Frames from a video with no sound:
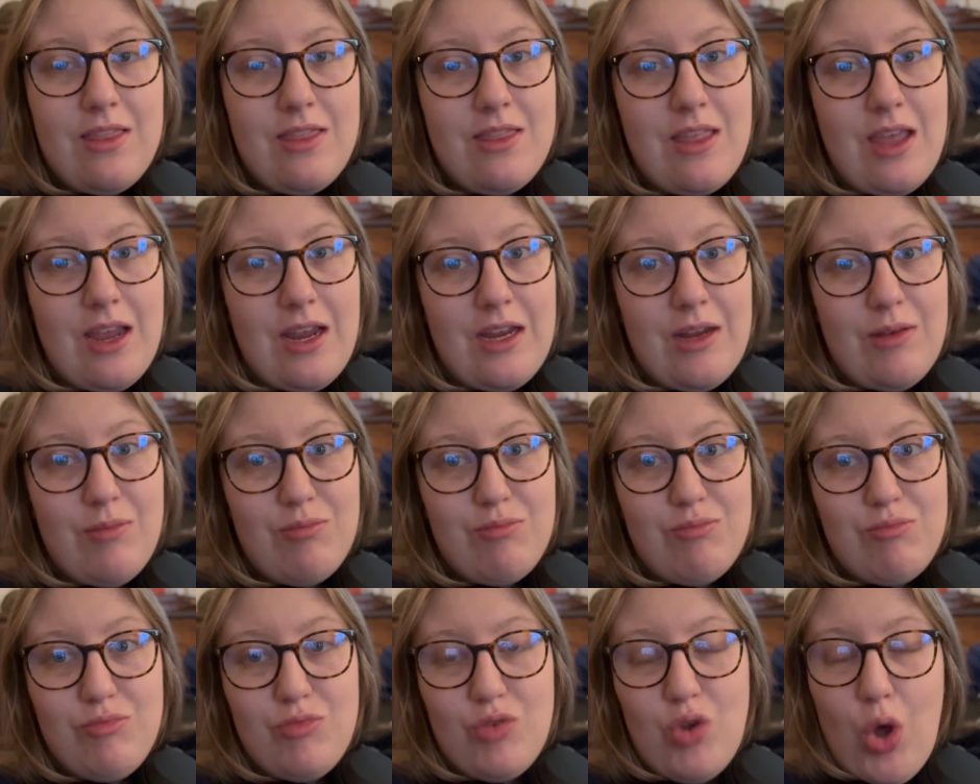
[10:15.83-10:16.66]
They
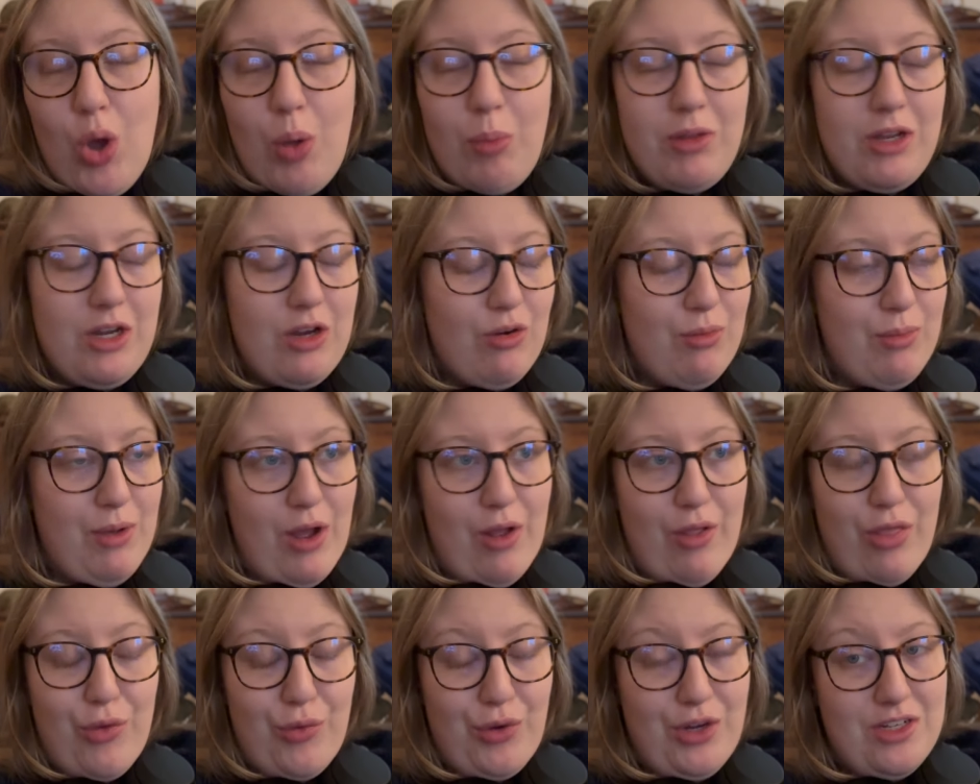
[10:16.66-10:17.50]
normally are
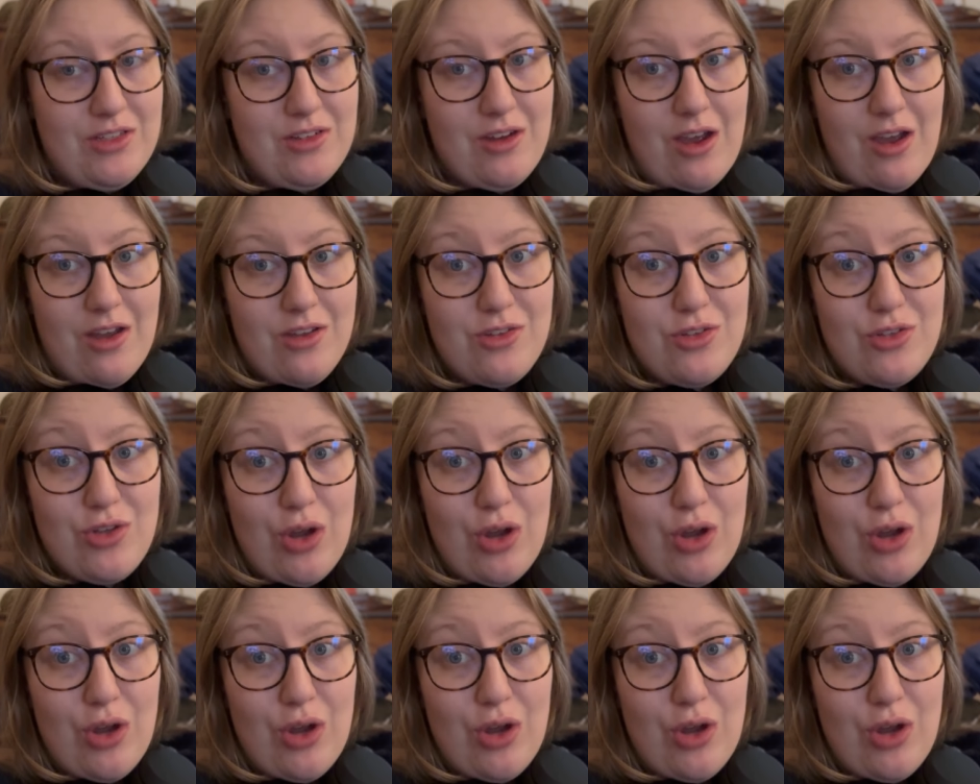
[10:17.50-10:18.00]
about 3 stars,